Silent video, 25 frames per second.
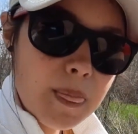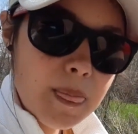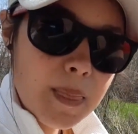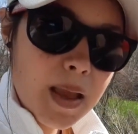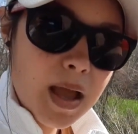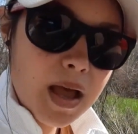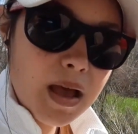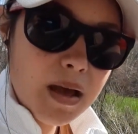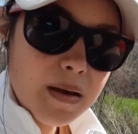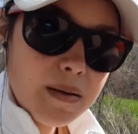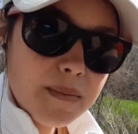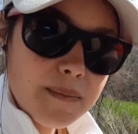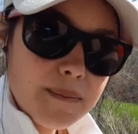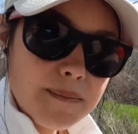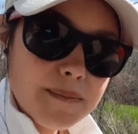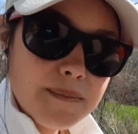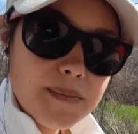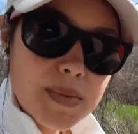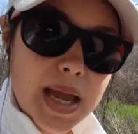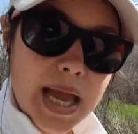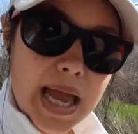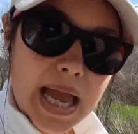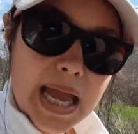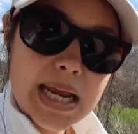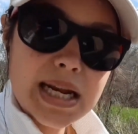
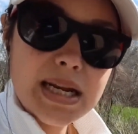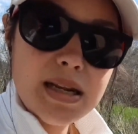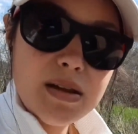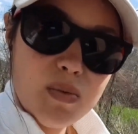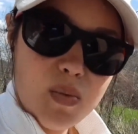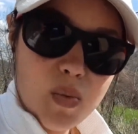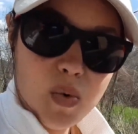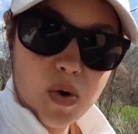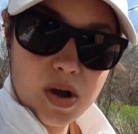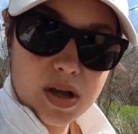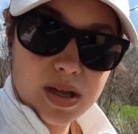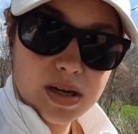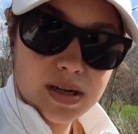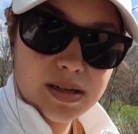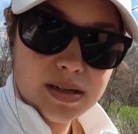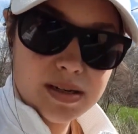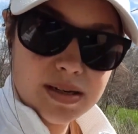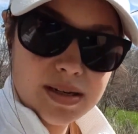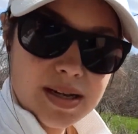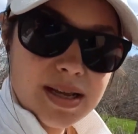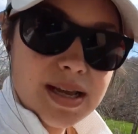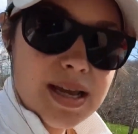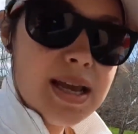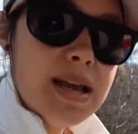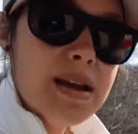81.
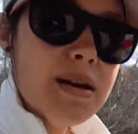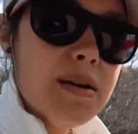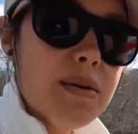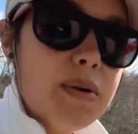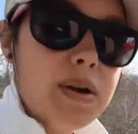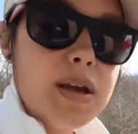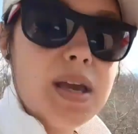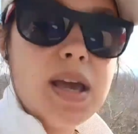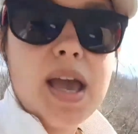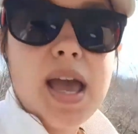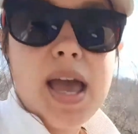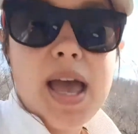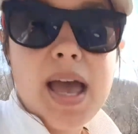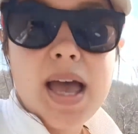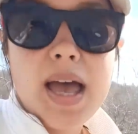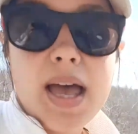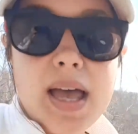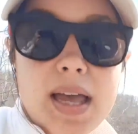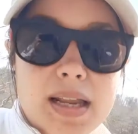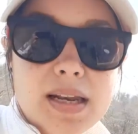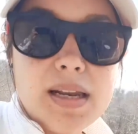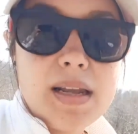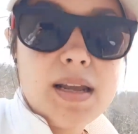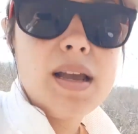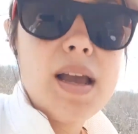We
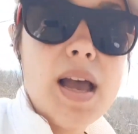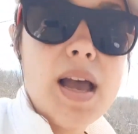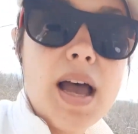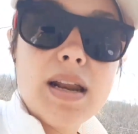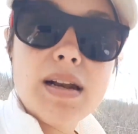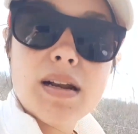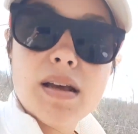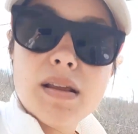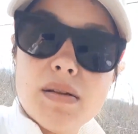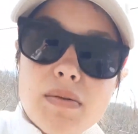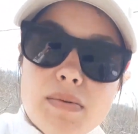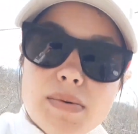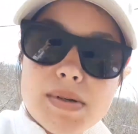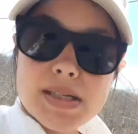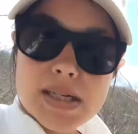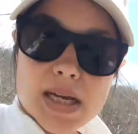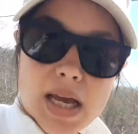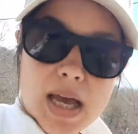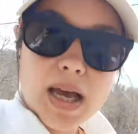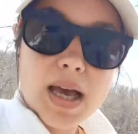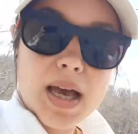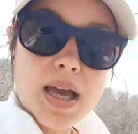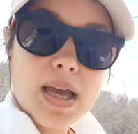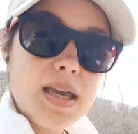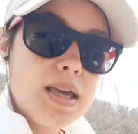had another one
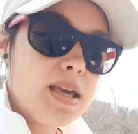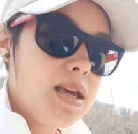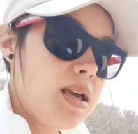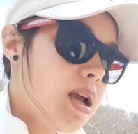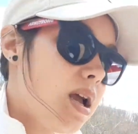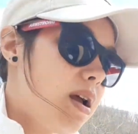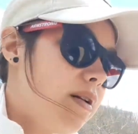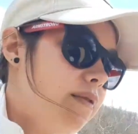die. He